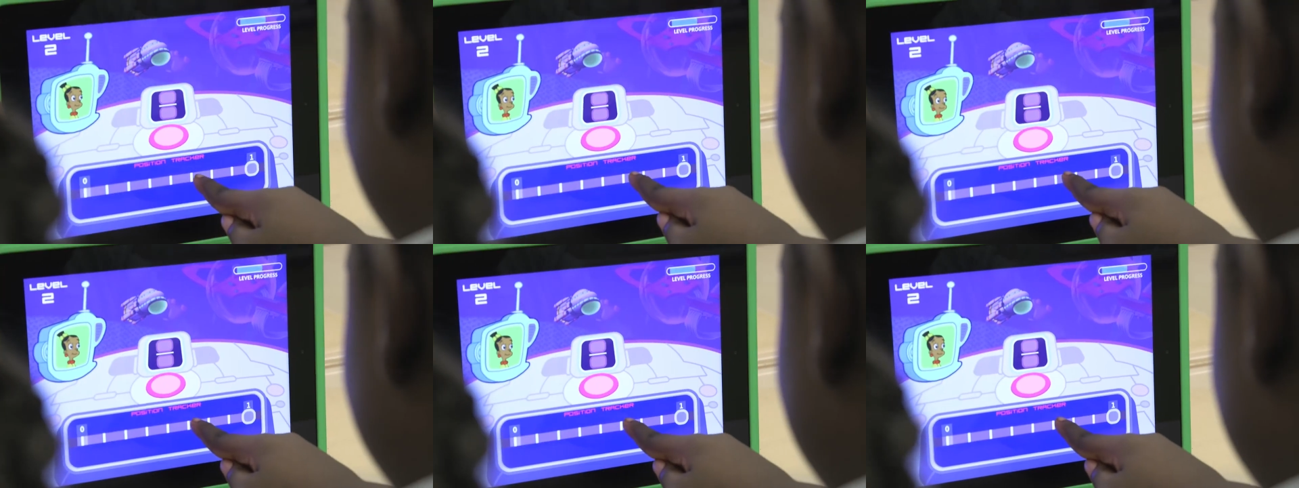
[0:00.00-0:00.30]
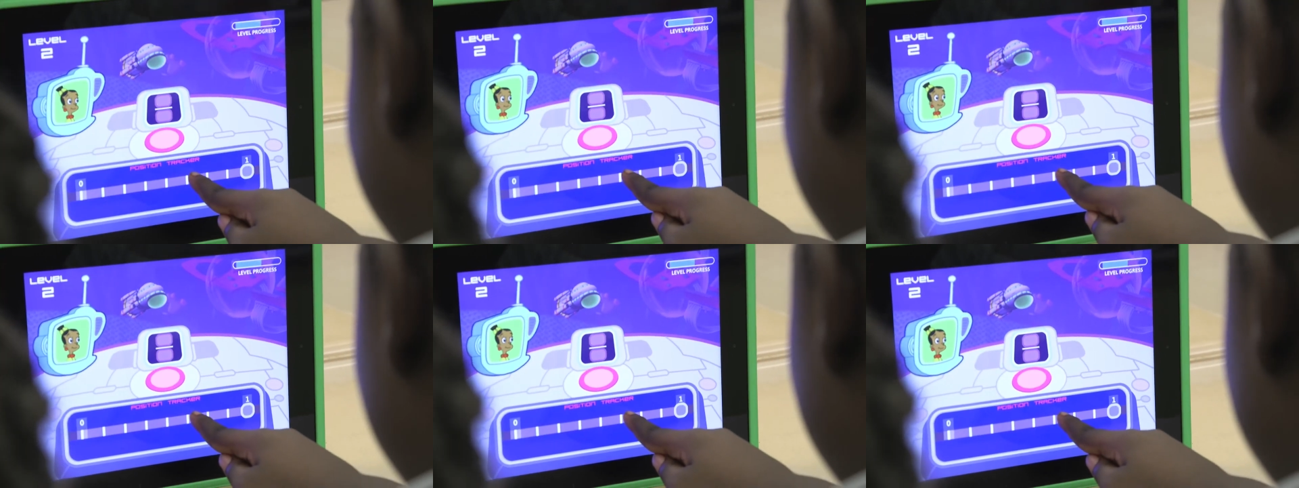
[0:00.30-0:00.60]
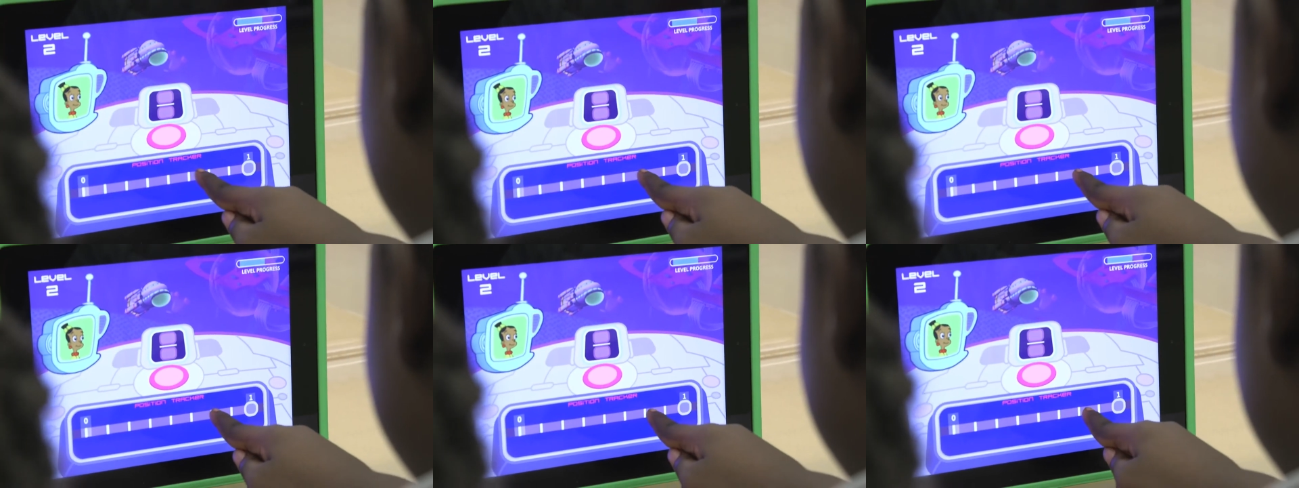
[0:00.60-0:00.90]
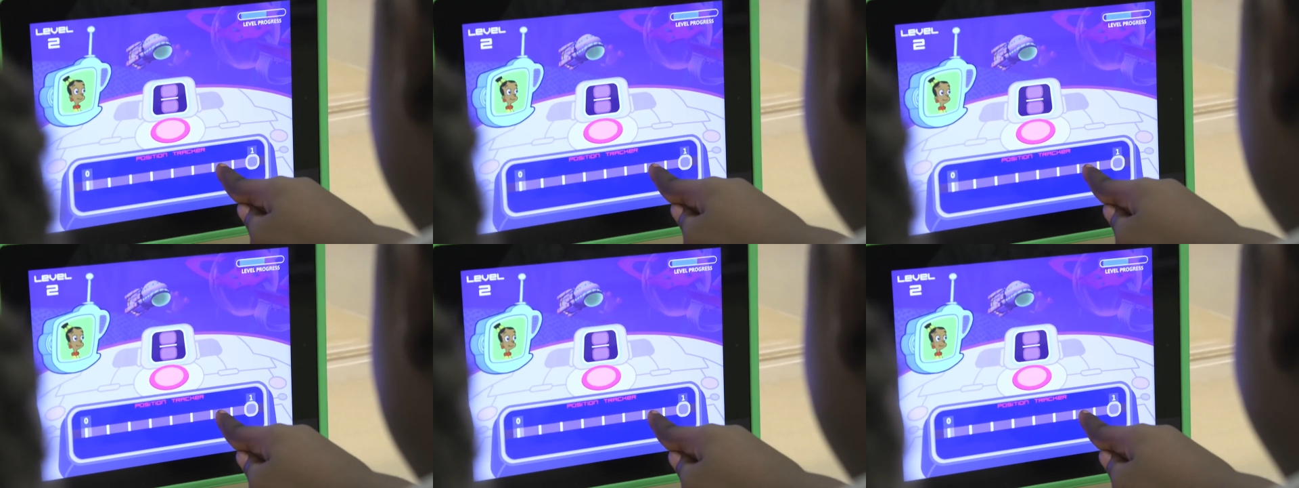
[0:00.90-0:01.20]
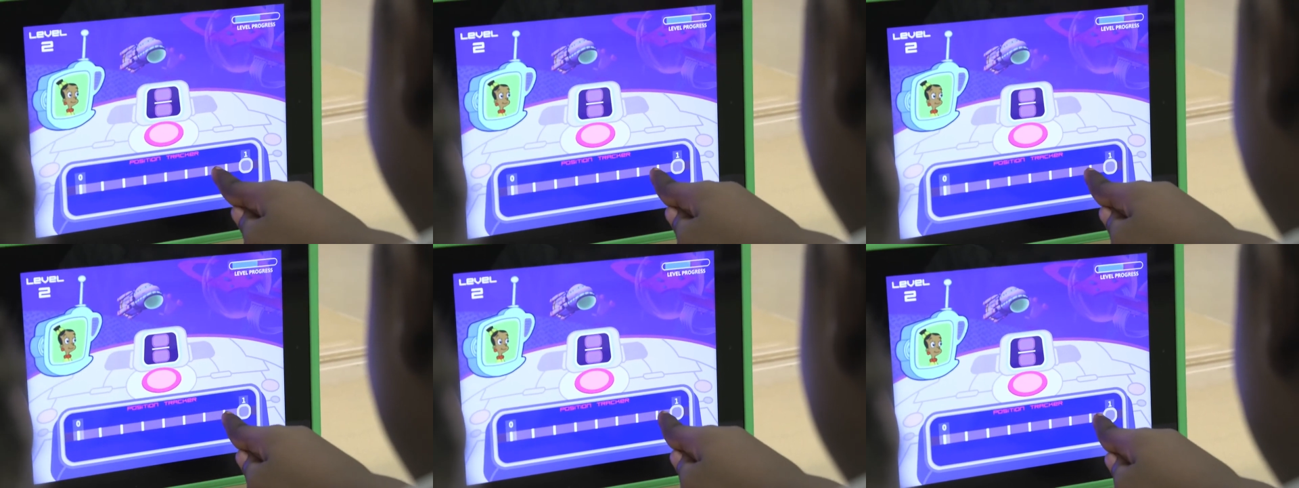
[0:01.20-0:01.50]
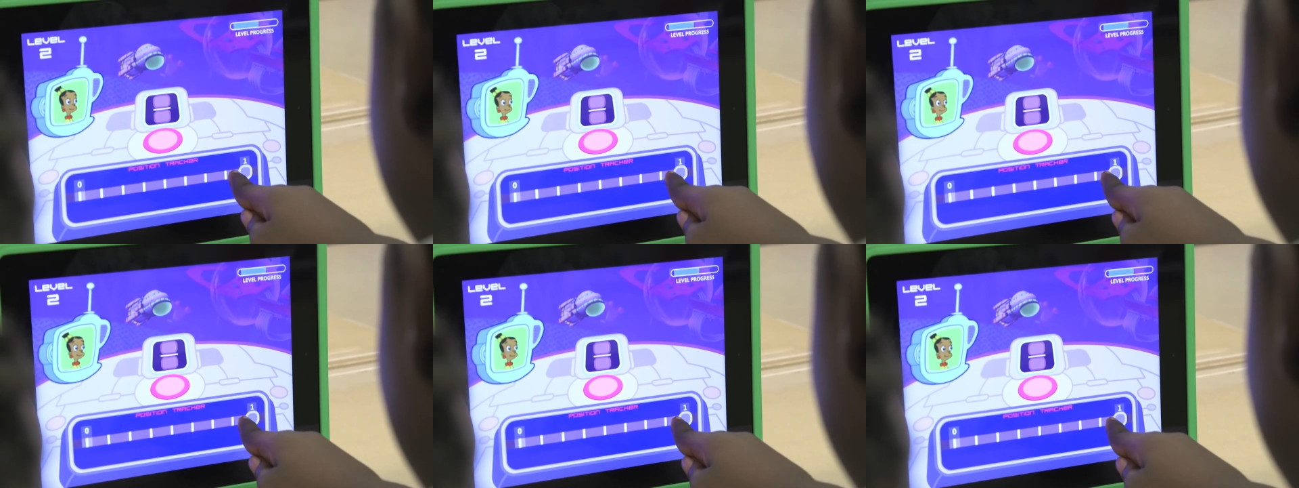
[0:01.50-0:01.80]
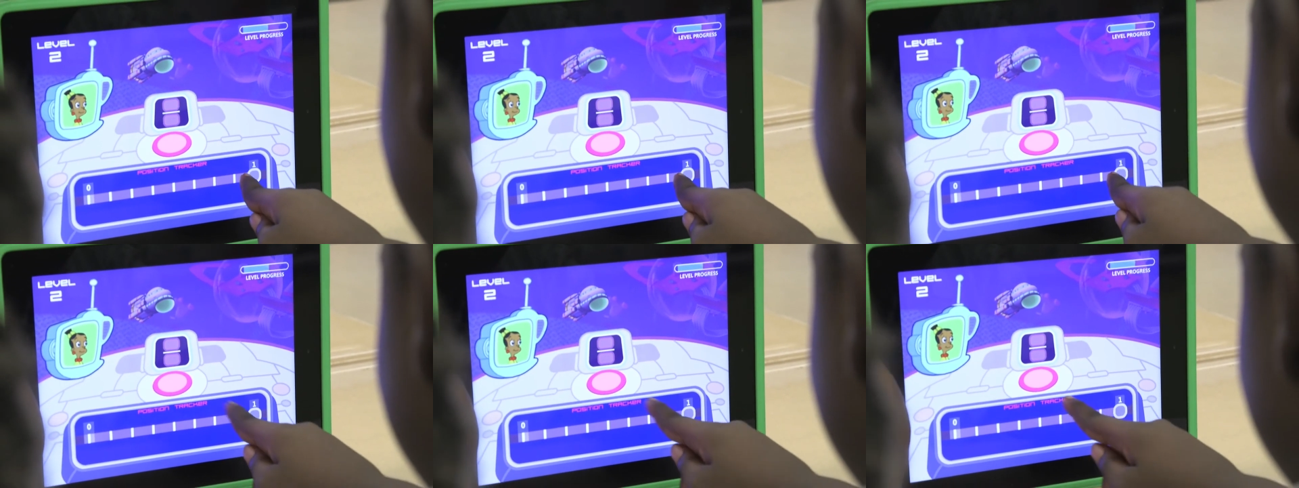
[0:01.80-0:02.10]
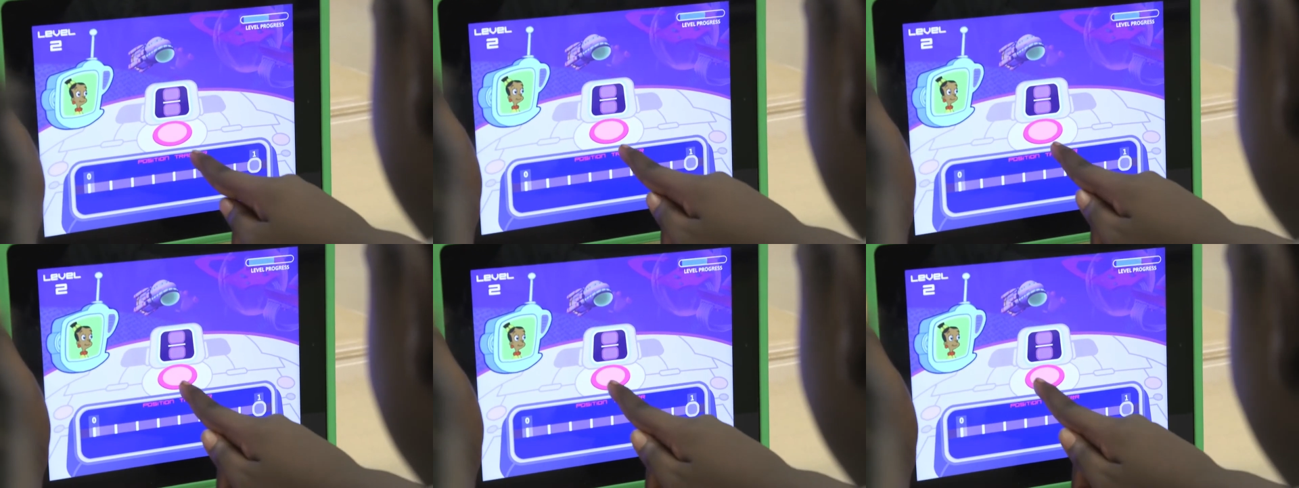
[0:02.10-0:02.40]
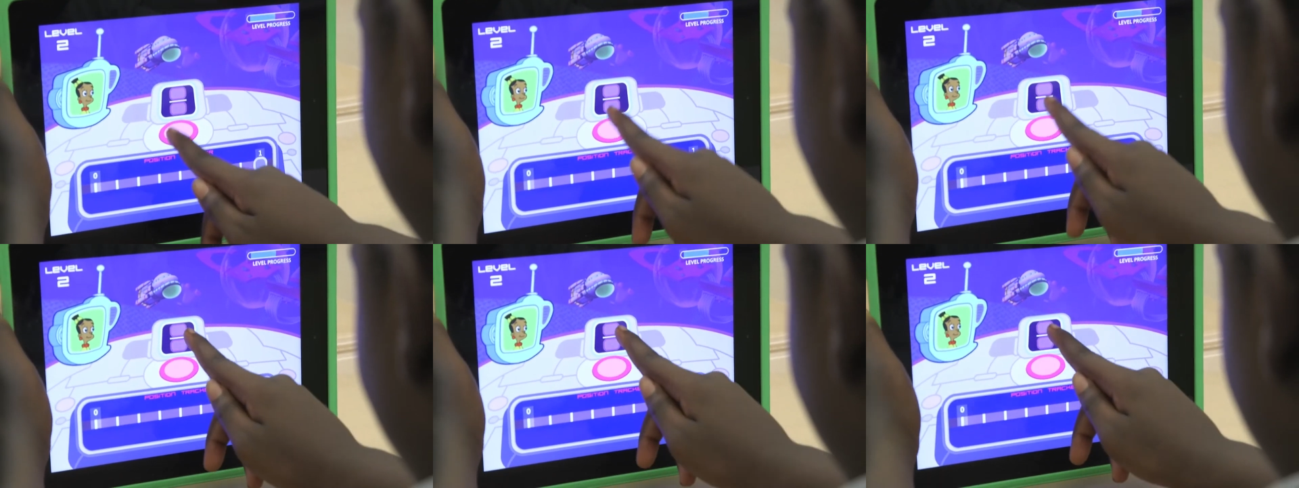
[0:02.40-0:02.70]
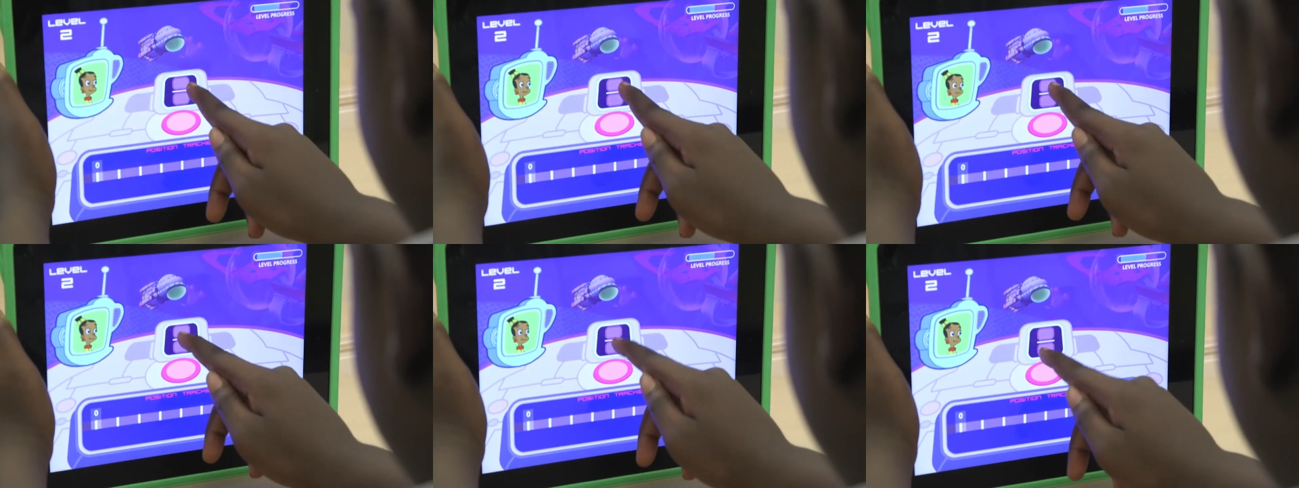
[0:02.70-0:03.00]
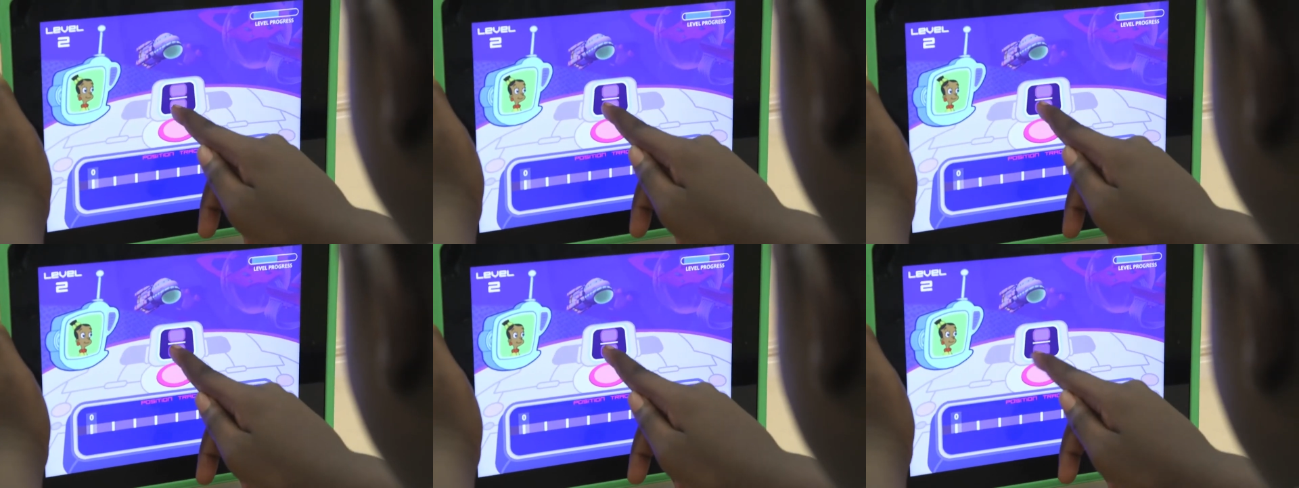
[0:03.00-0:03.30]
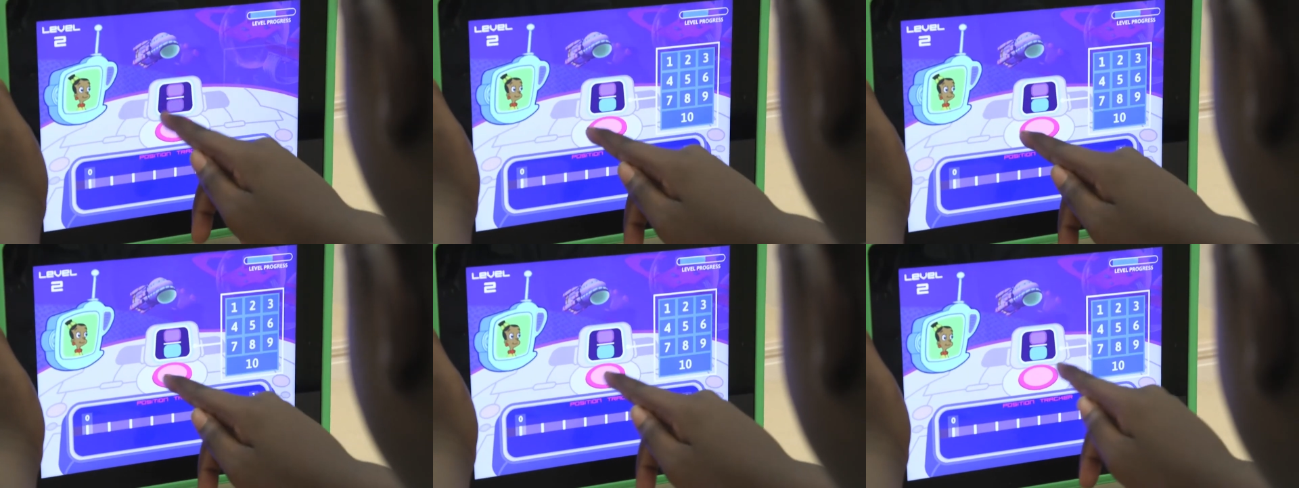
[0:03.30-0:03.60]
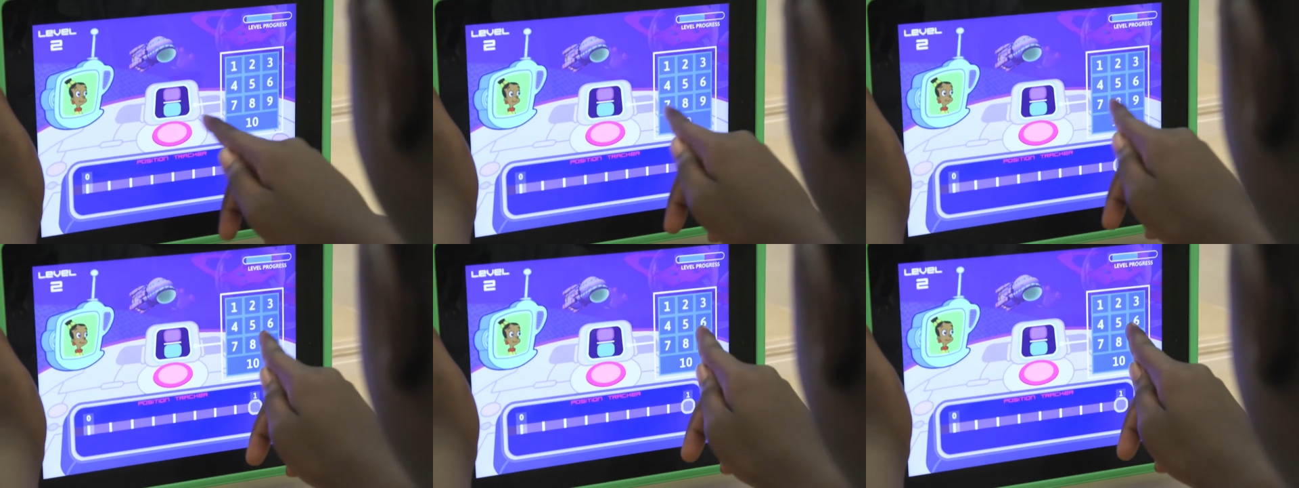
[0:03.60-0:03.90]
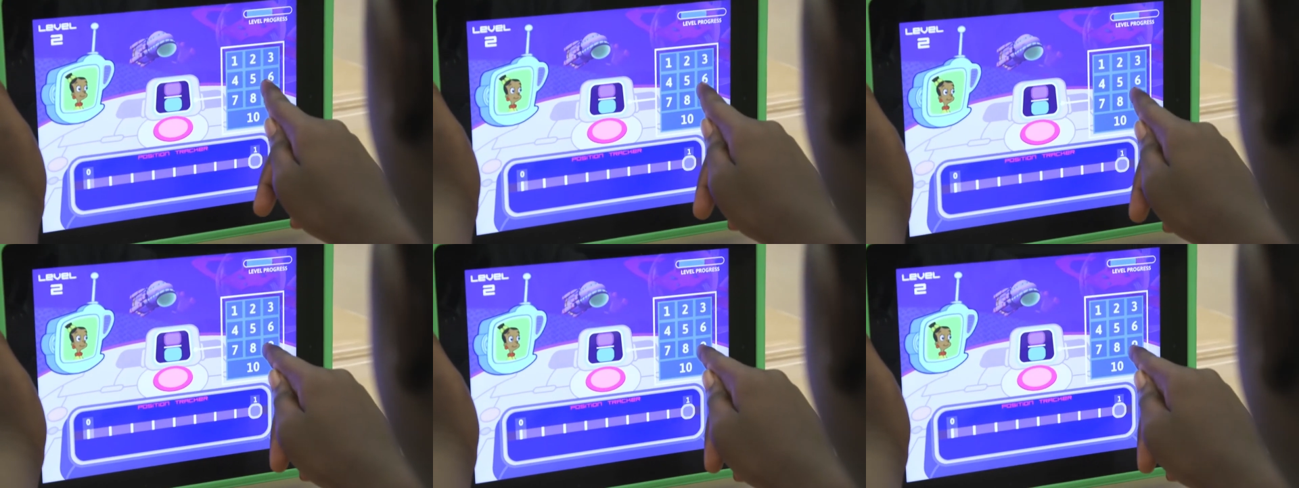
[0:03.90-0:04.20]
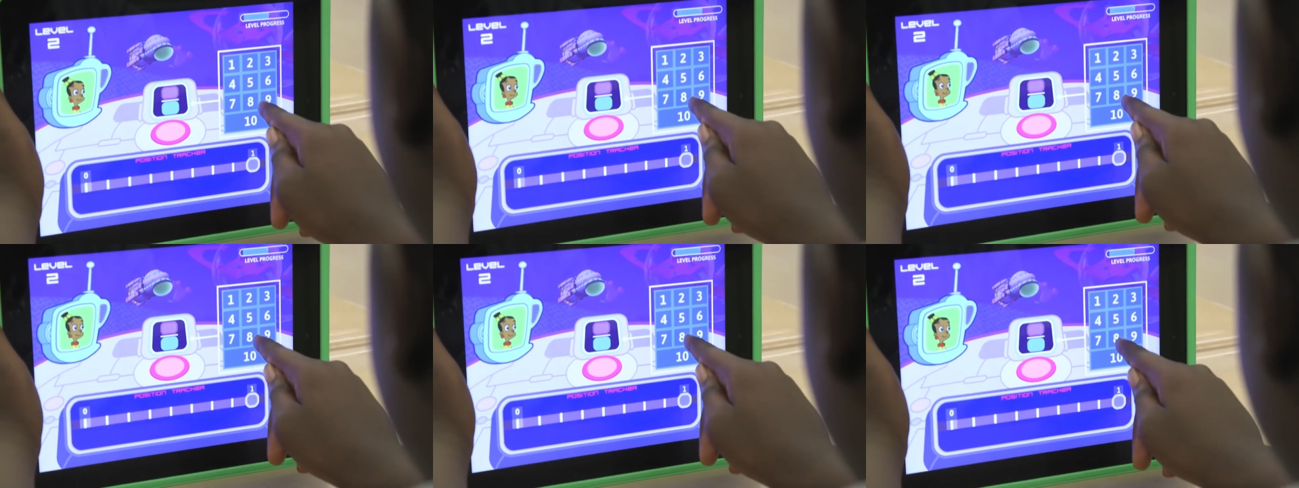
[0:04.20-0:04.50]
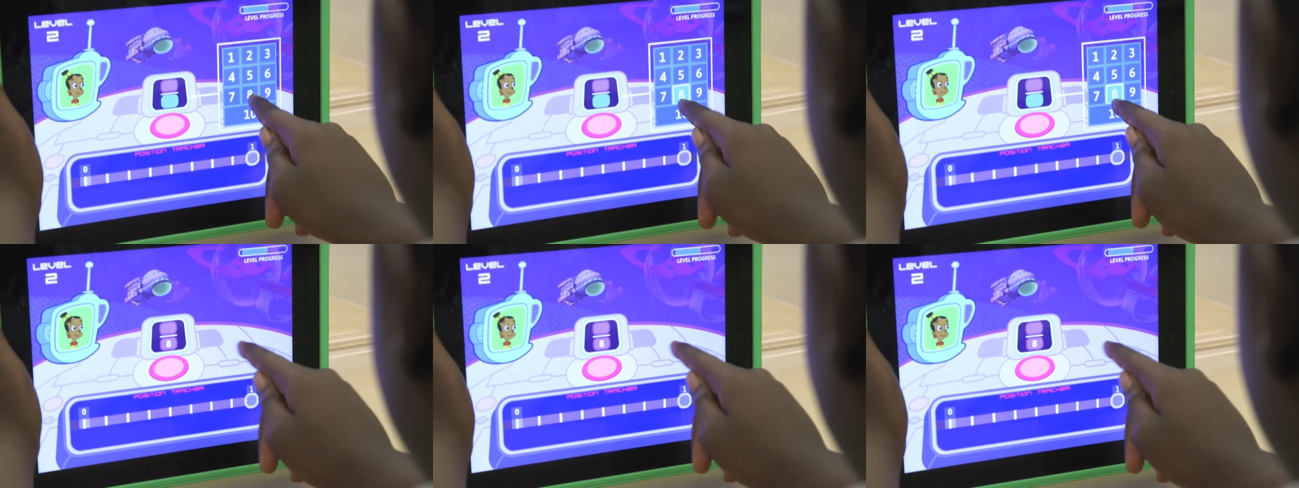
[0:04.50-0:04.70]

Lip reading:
(no speaker visible)